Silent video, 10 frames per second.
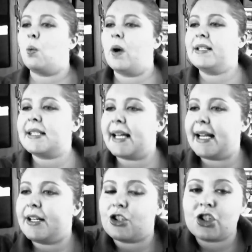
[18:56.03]
once
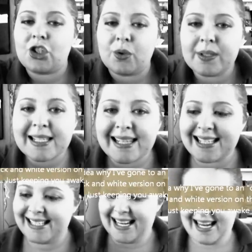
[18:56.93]
they choose
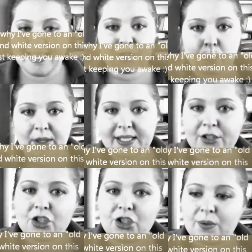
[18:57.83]
the date, or once
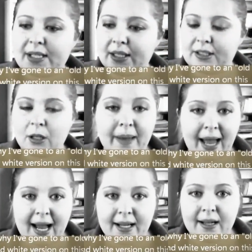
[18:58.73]
they choose the little
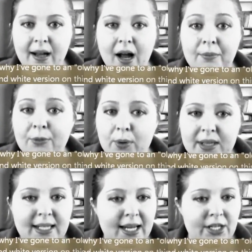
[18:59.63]
bag for
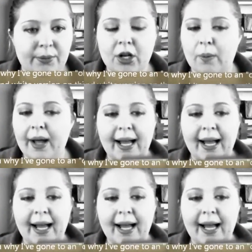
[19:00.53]
the date, you can go